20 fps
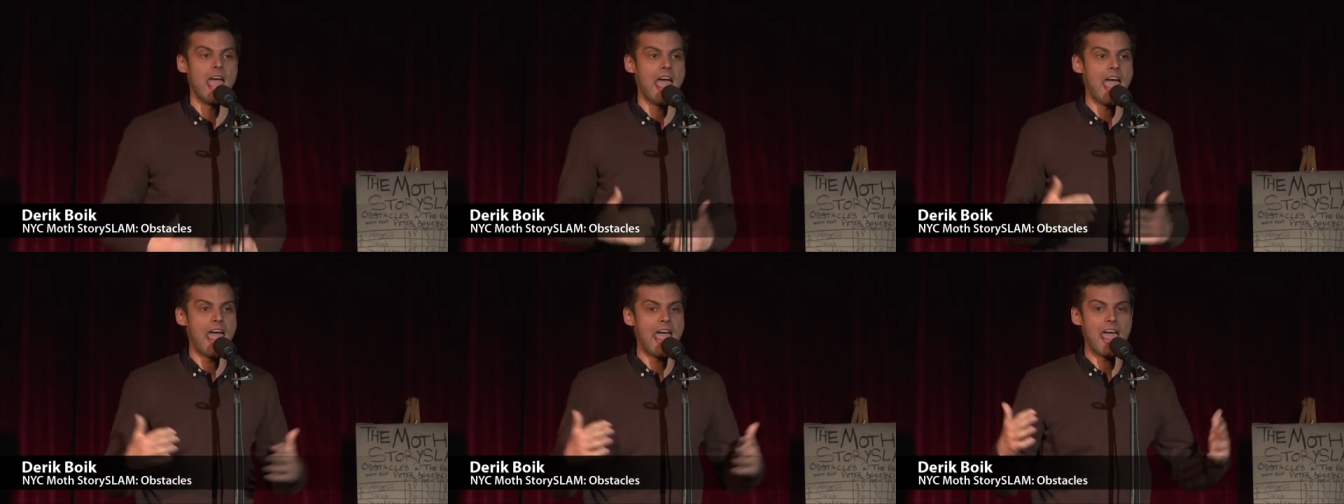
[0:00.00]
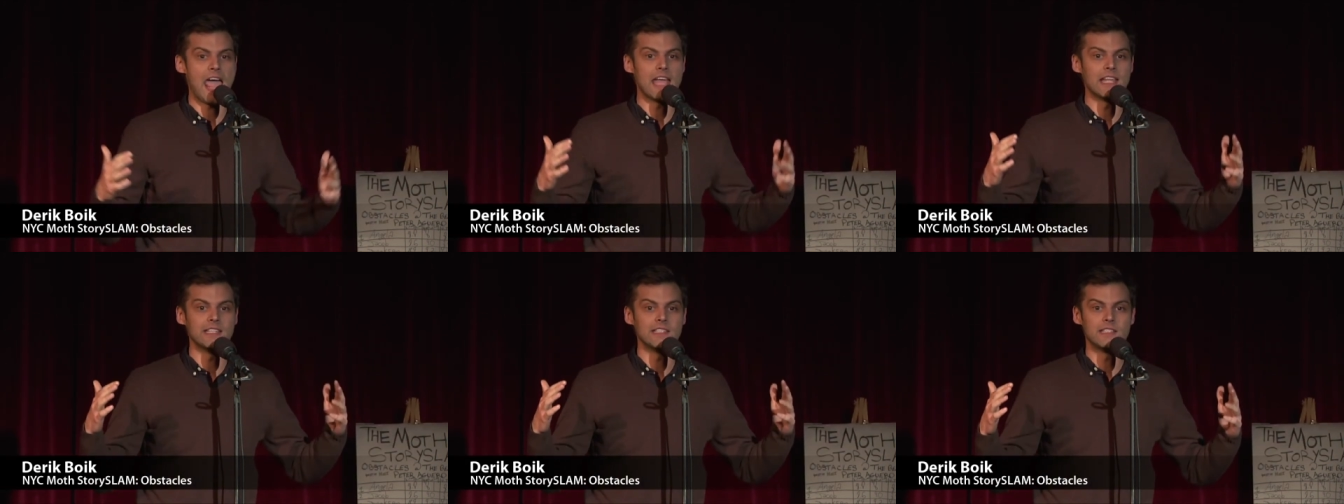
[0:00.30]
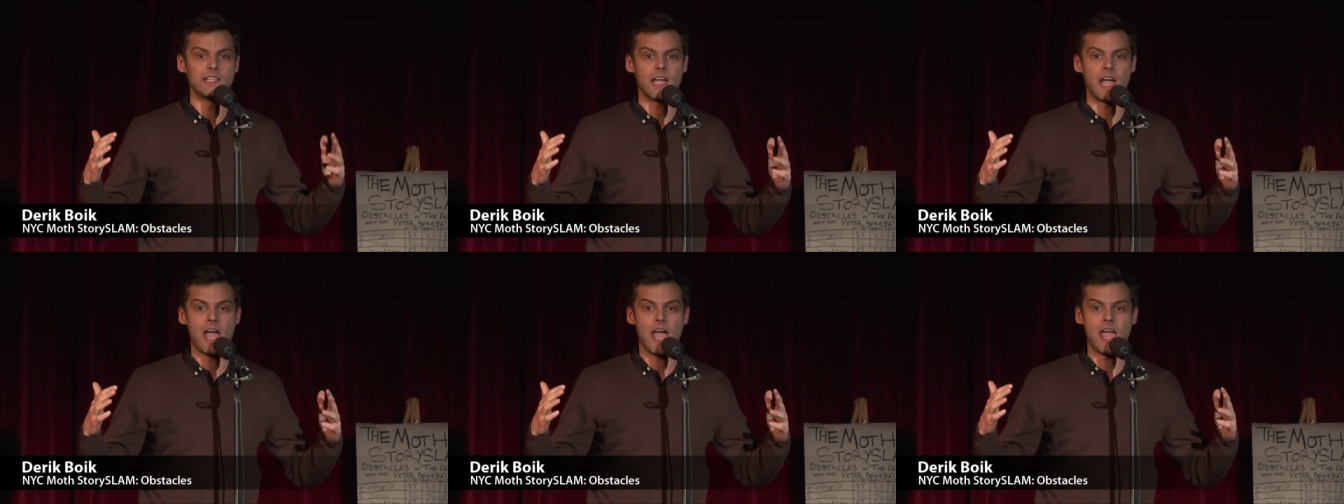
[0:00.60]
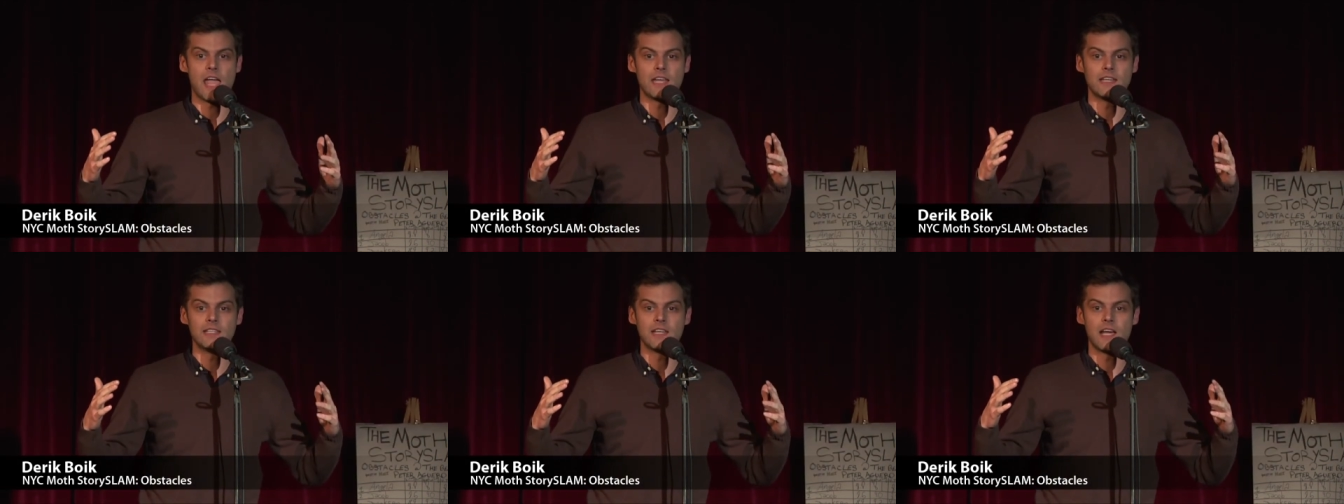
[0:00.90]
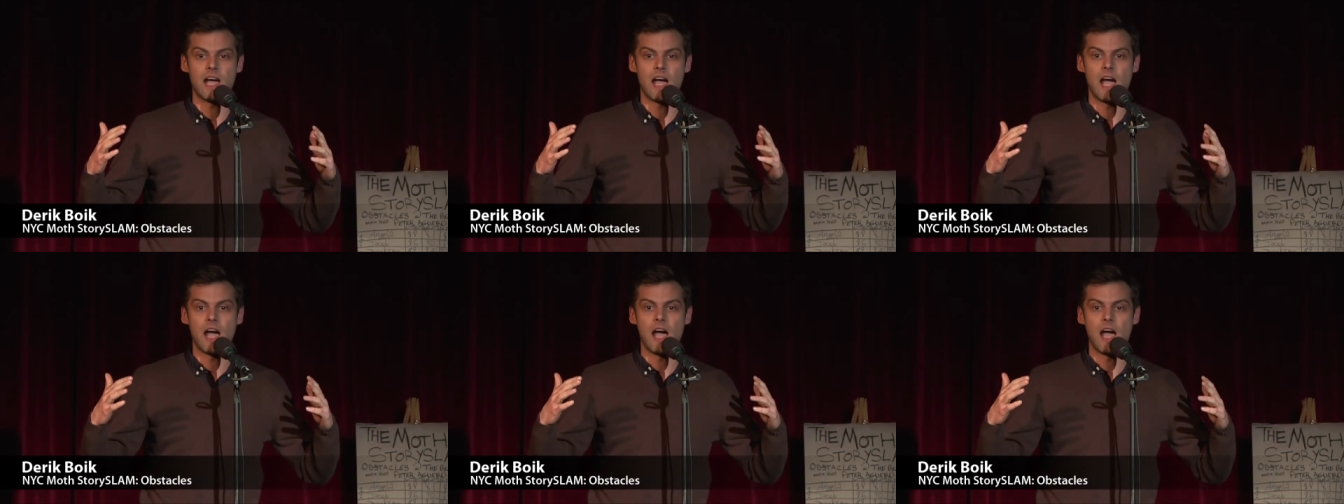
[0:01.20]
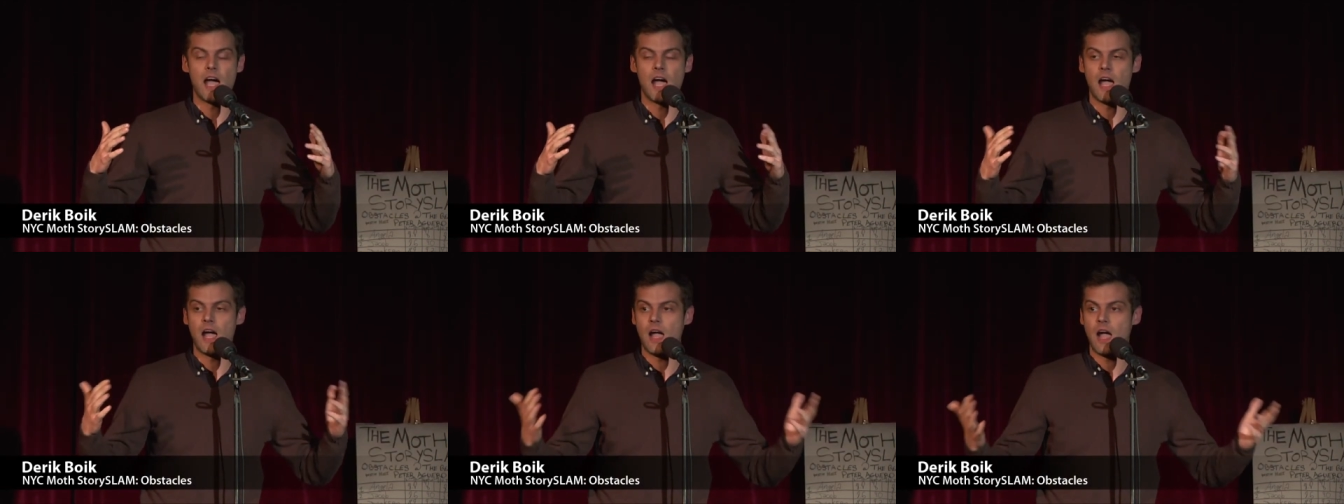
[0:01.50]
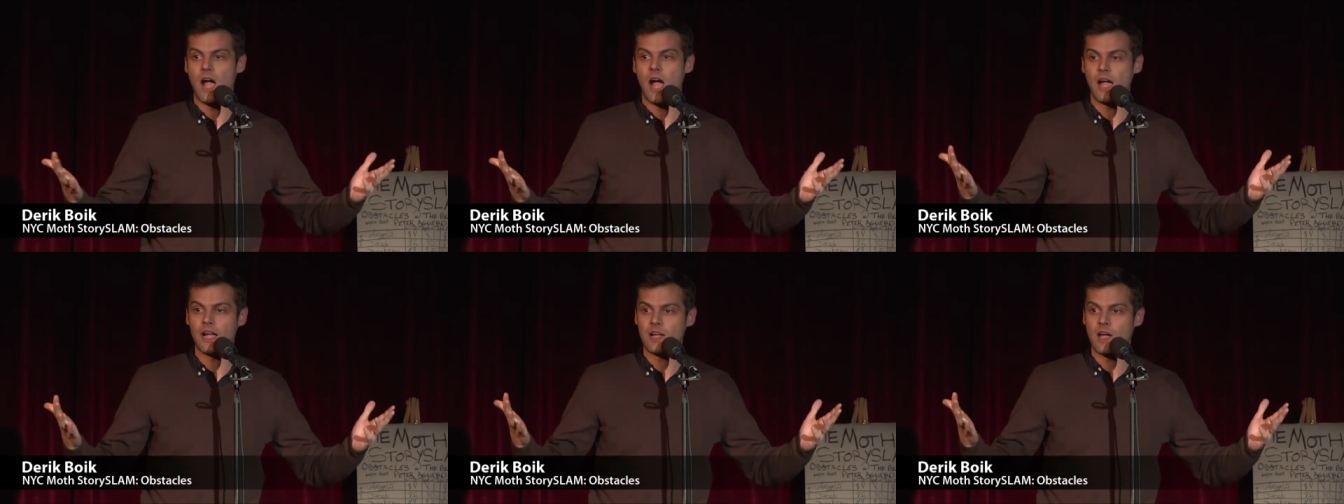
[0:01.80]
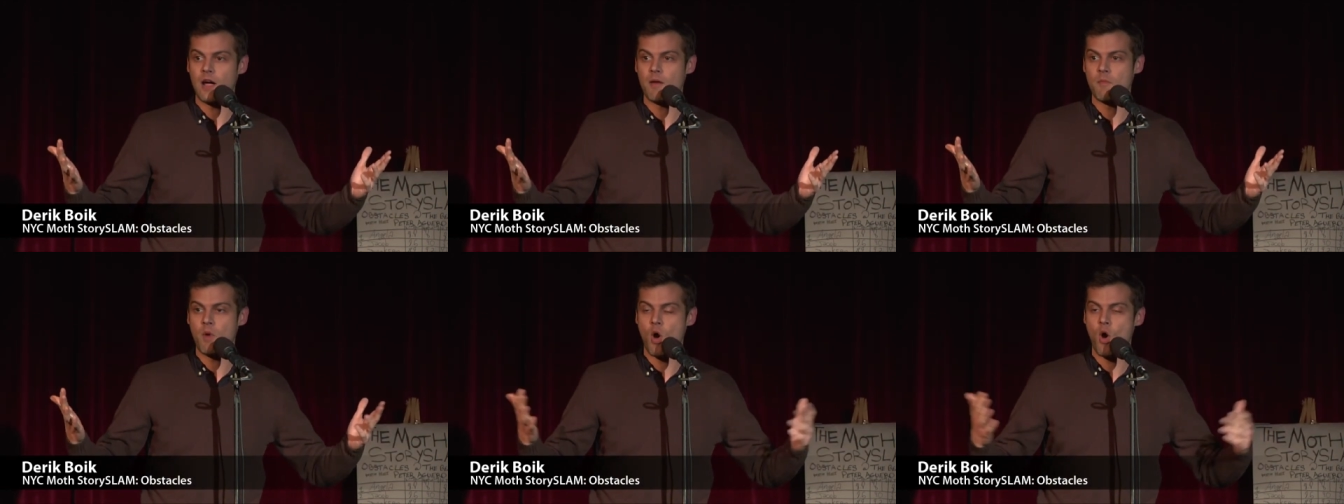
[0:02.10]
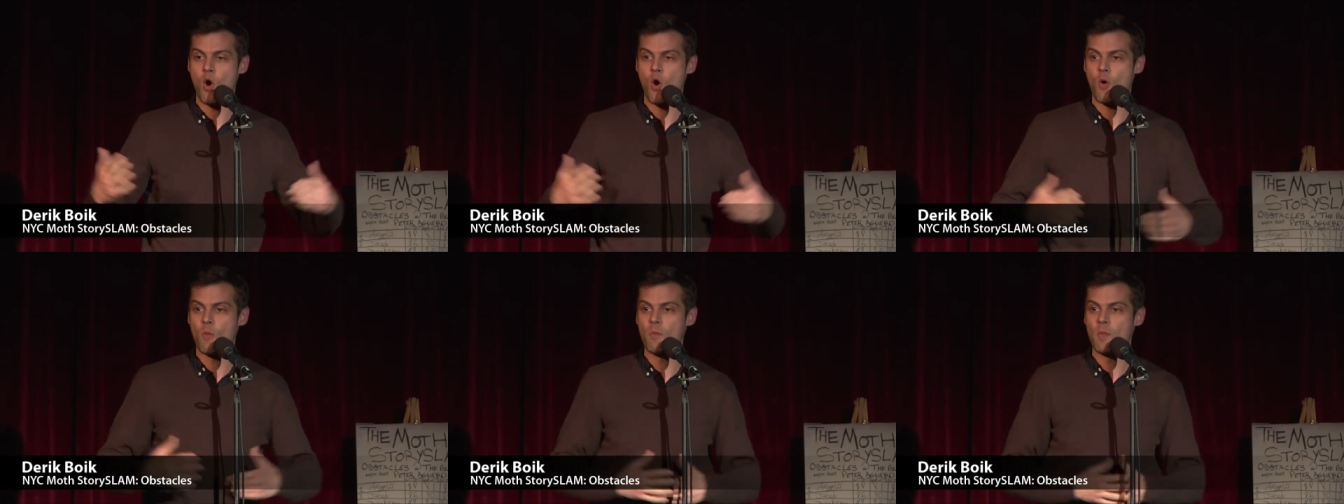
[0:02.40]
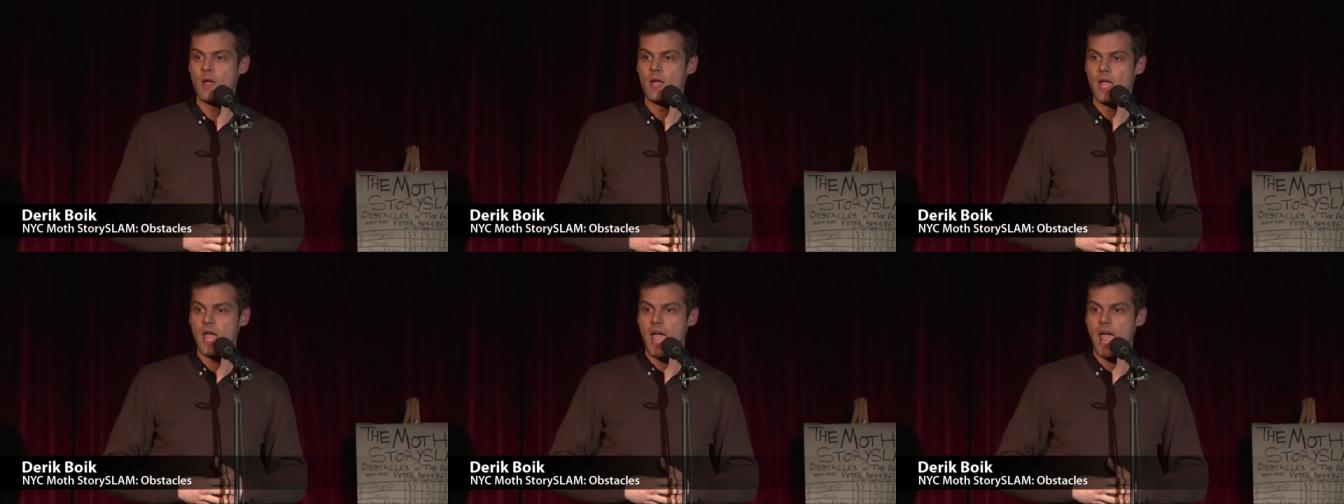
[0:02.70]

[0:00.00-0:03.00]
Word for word: and I come home,